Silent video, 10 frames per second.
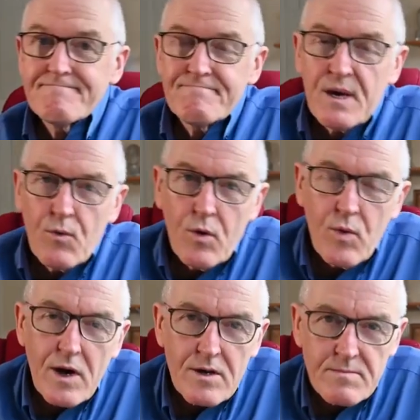Well, a warm
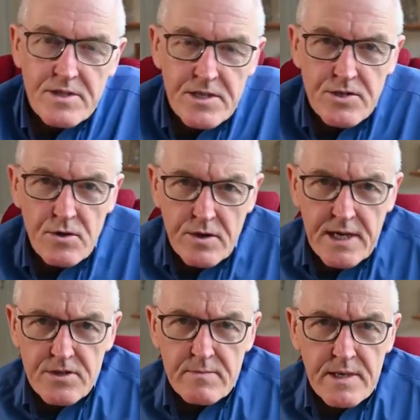welcome to this talk.
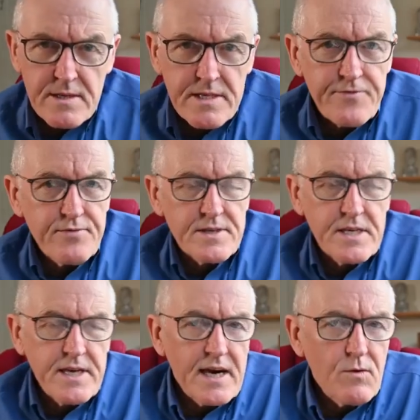Now, something different
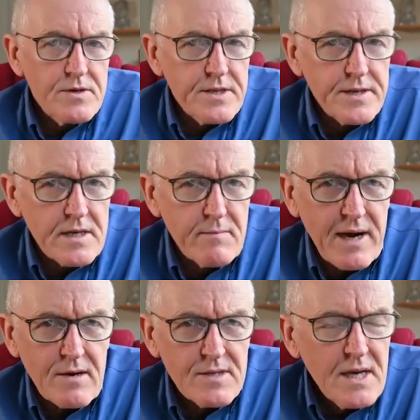today I want to think
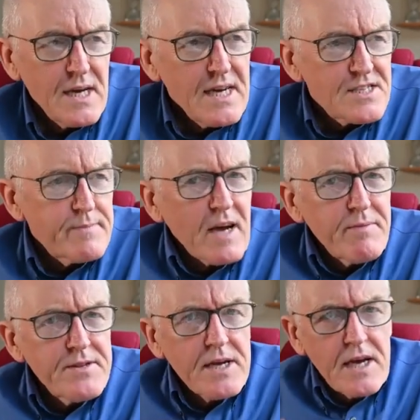about. Something I've
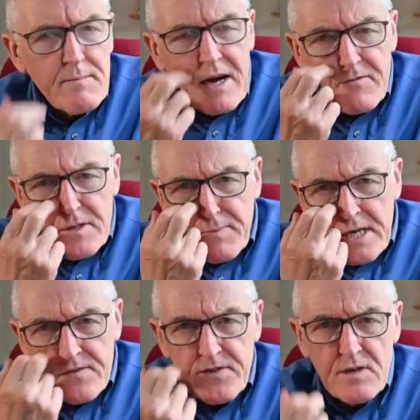been thinking about for the
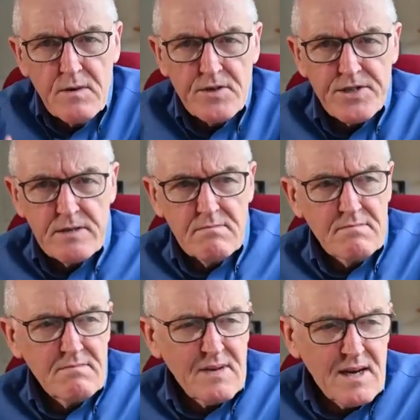past few months,
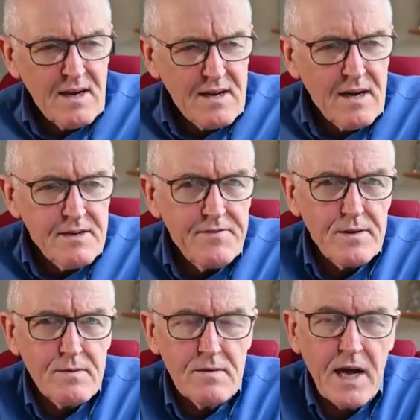and I kind of
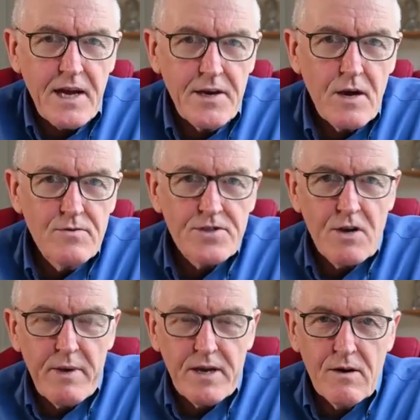feel like I know so
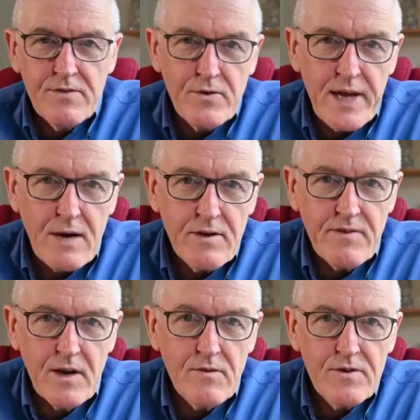many of you now,
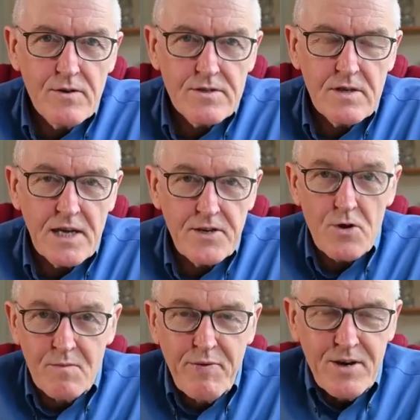even though, of course, I
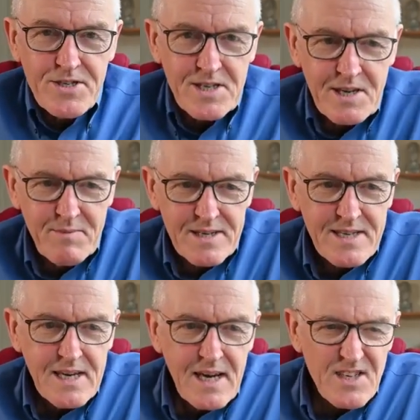don't personally, but
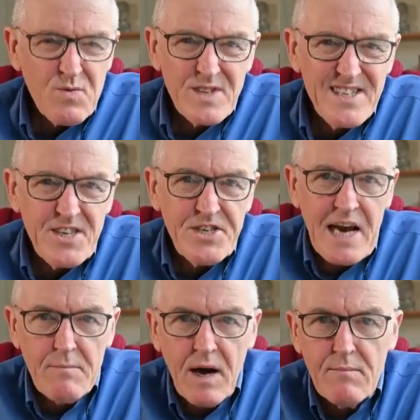I just wanted to
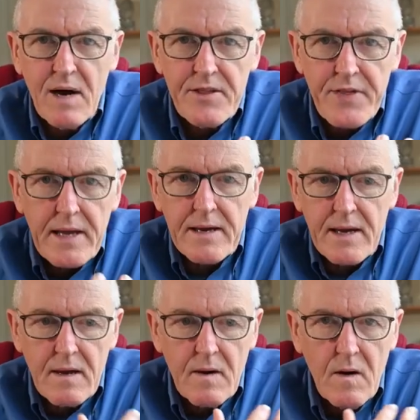share my
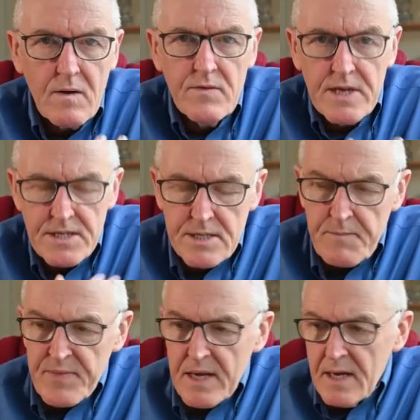thinking on
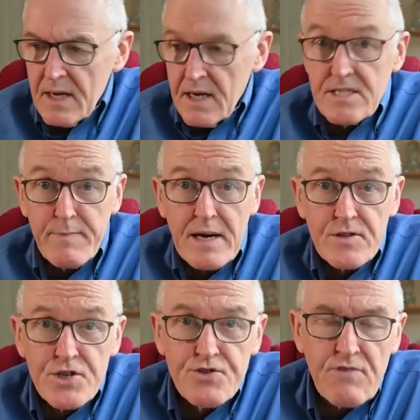this. It's about
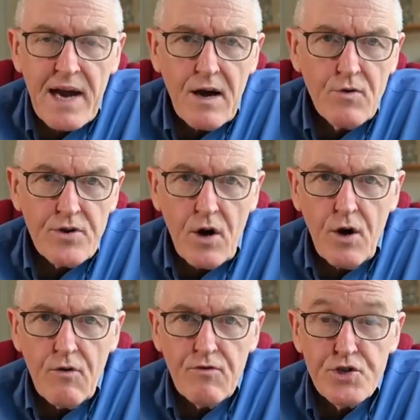the Shroud
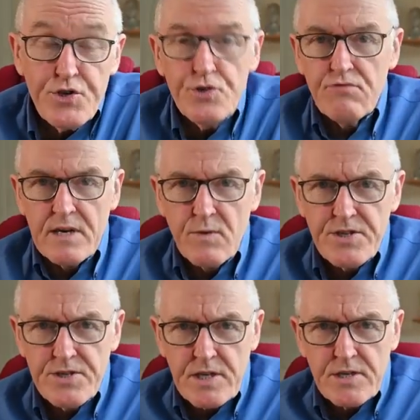of Turin,
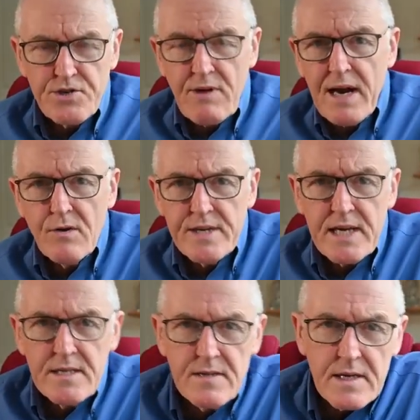which is a shroud
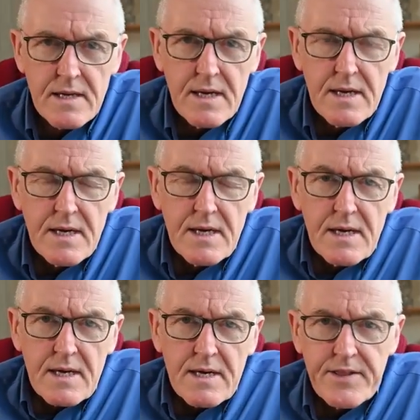in the
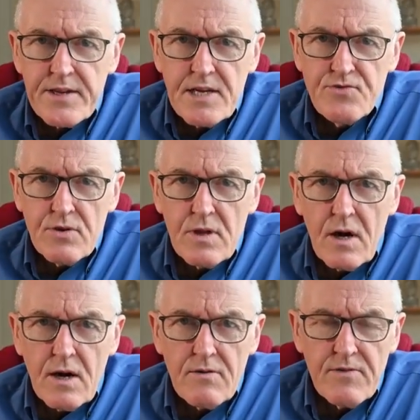Cathedral
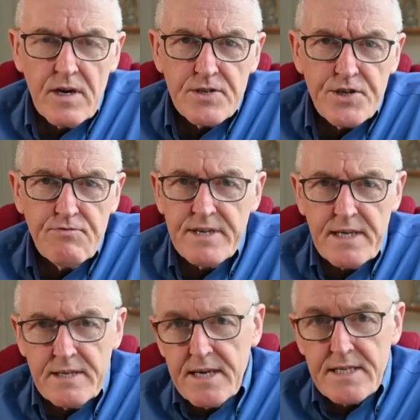of Turin
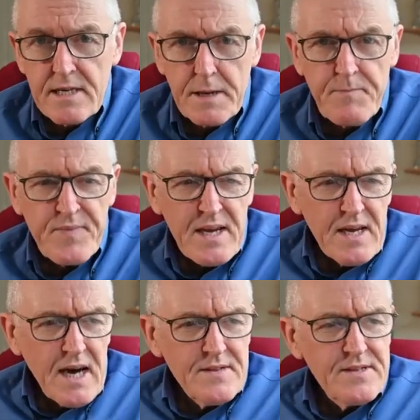in Italy.
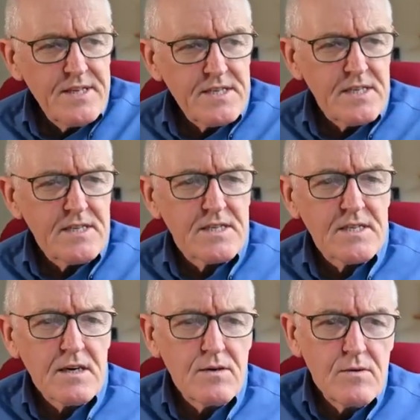And this is
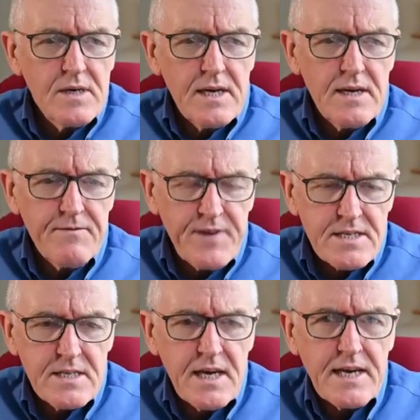so
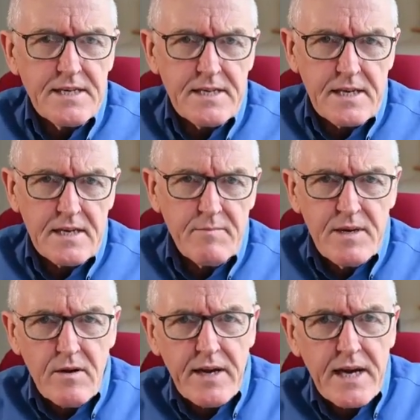fascinating, and I've been
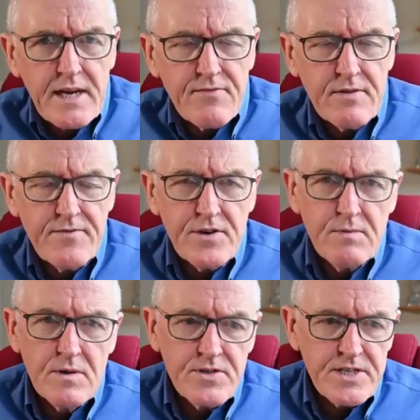looking at it for a few
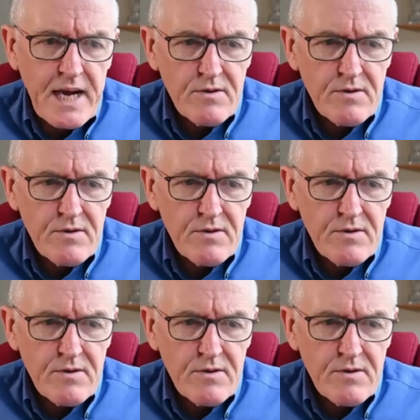months now.